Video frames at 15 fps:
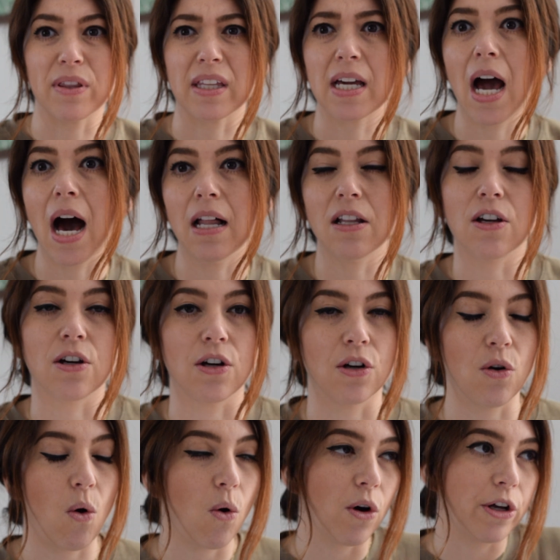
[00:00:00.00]

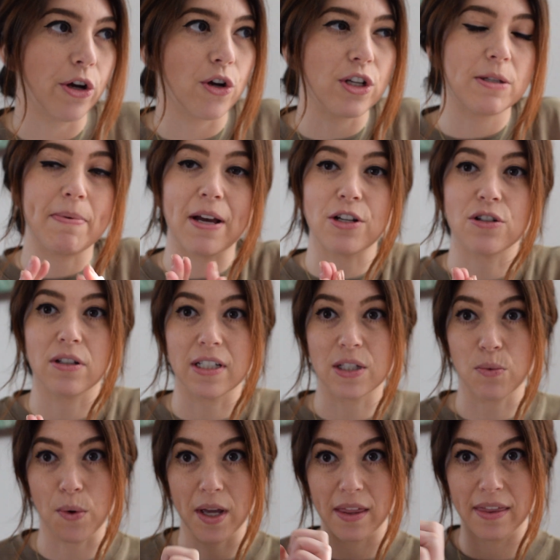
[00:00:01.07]
color, or you're a
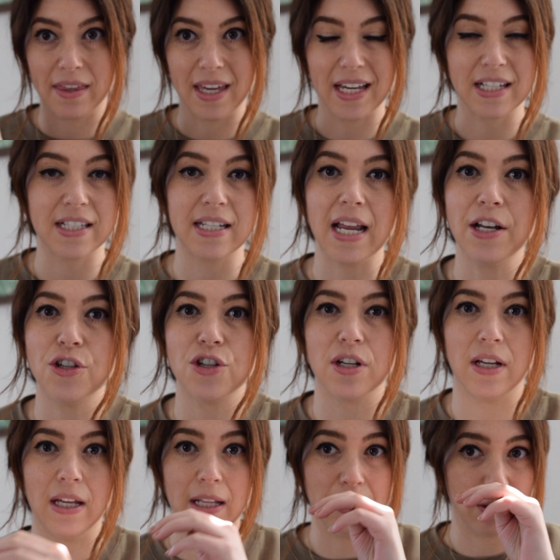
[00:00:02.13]
specialist with
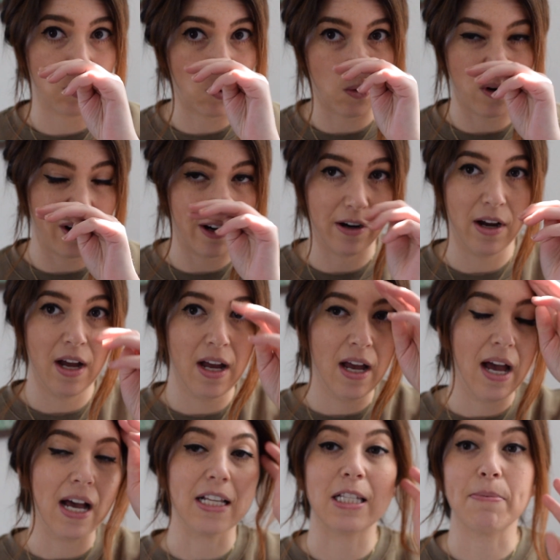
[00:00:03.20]
extensions, or
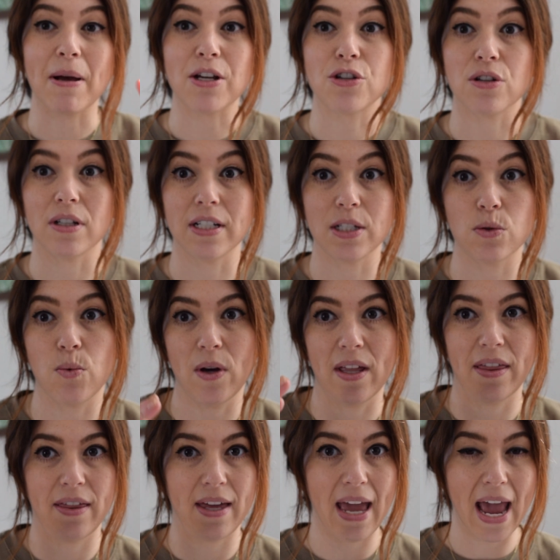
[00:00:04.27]
a specialist
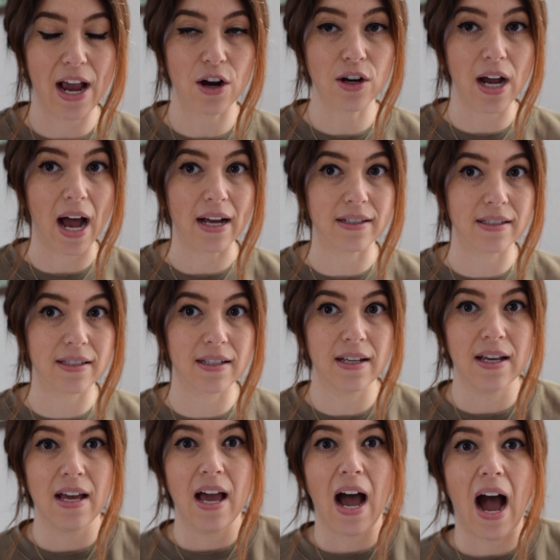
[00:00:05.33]
with haircuts,
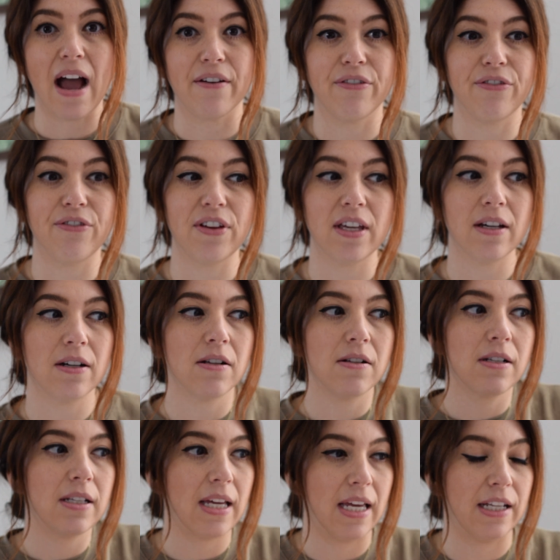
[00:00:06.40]
I
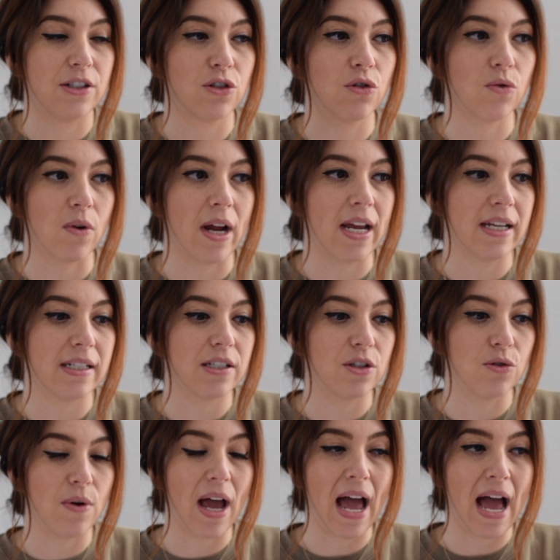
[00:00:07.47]
feel it's great
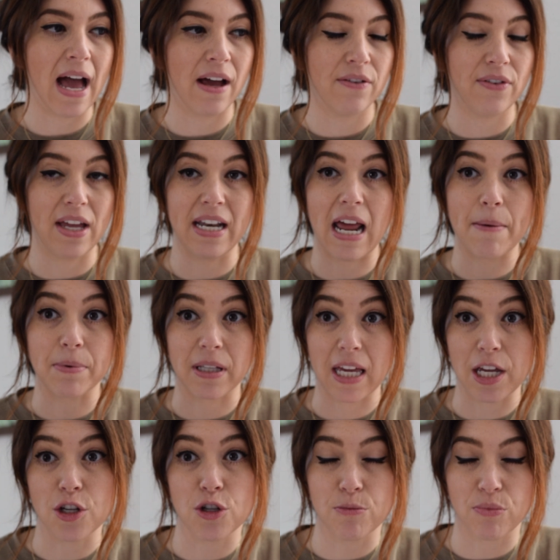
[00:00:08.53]
to have an
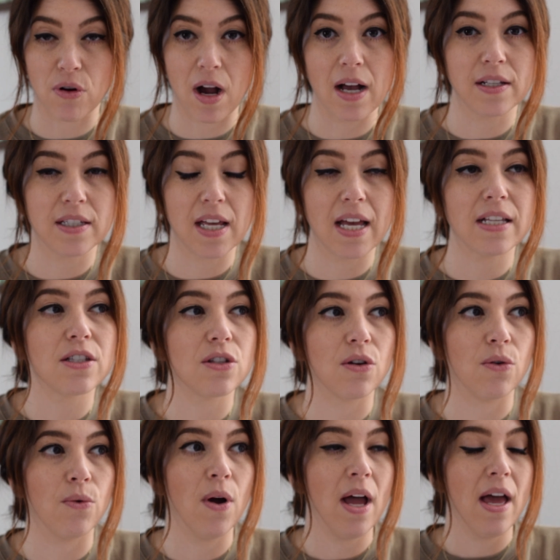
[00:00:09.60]
application process
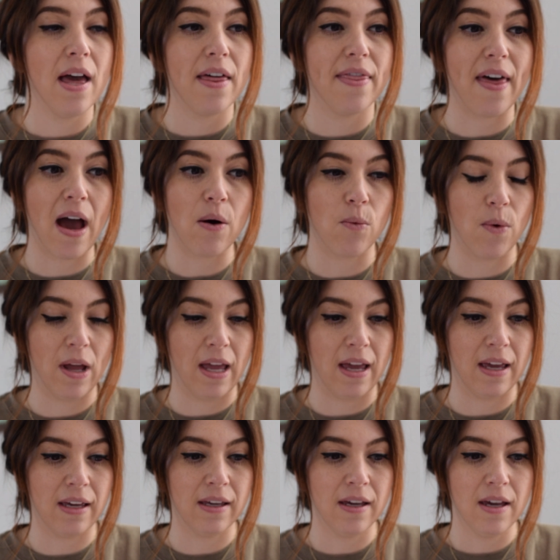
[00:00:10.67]
so that
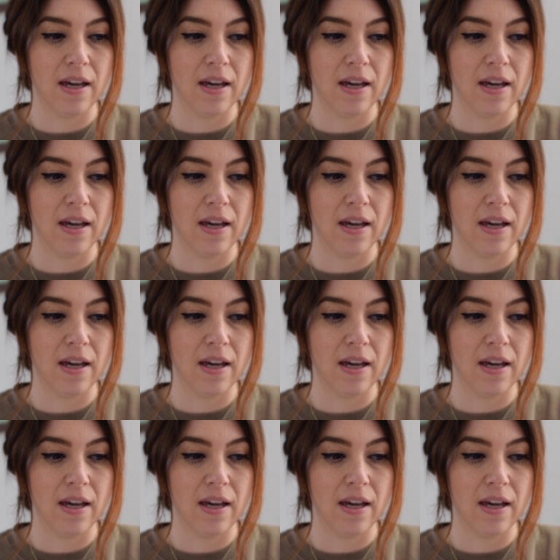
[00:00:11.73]
way